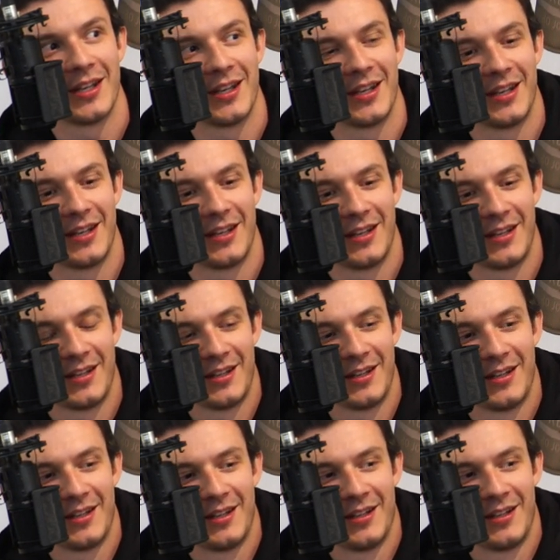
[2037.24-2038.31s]

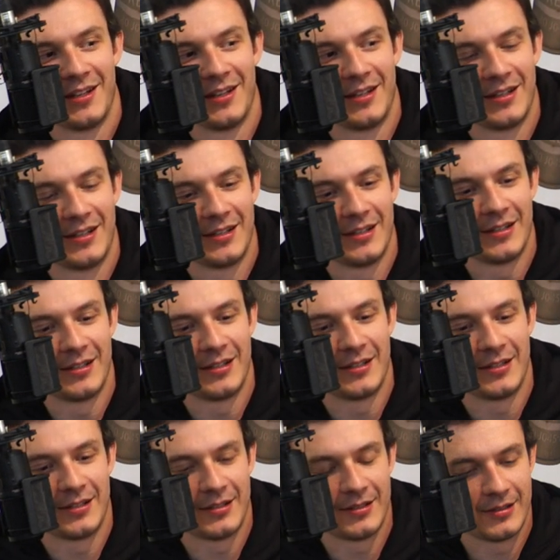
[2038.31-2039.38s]

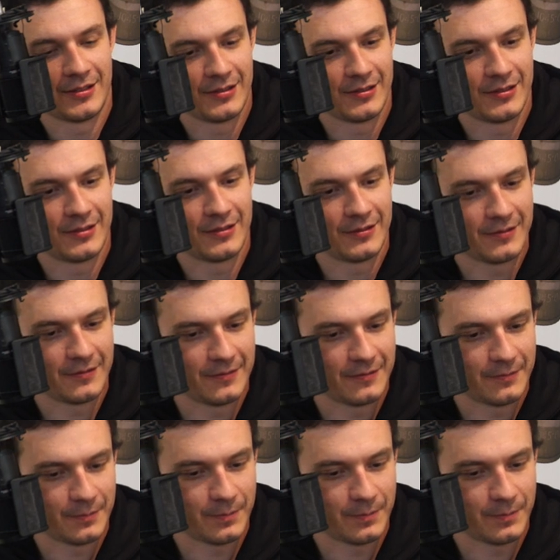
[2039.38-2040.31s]
(silent)